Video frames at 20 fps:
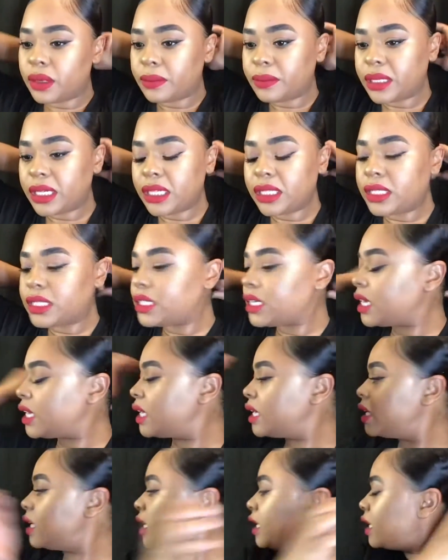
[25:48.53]
I'm gonna
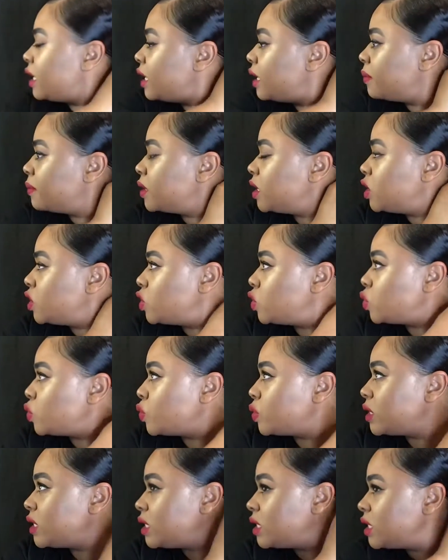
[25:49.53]
take it and I'm gonna
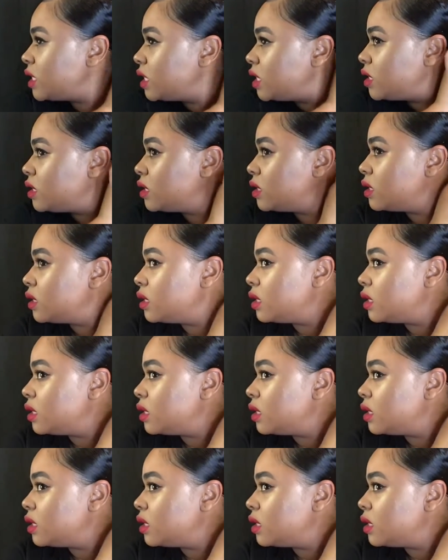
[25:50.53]
twist it